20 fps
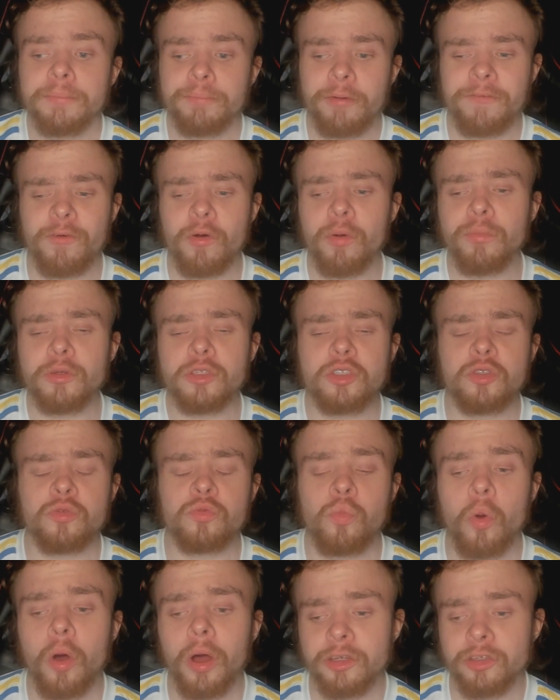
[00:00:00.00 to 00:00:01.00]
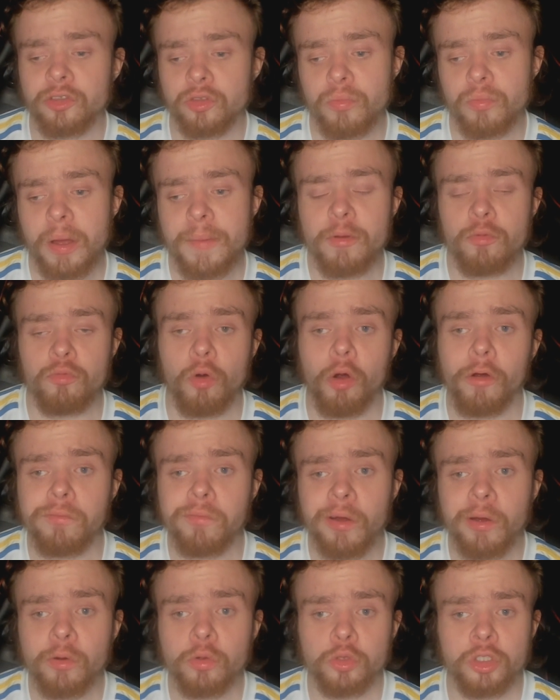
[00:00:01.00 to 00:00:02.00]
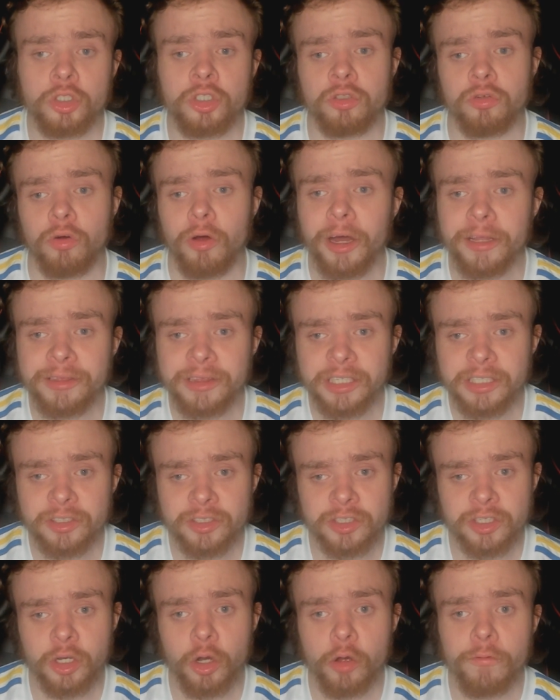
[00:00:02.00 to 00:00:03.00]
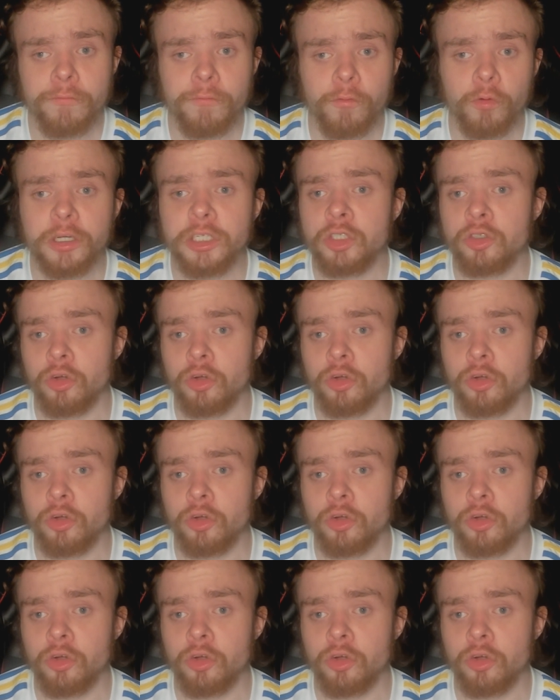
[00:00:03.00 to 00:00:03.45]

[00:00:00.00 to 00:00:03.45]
Performance wise, maybe Rothwell, who tried things to go forward.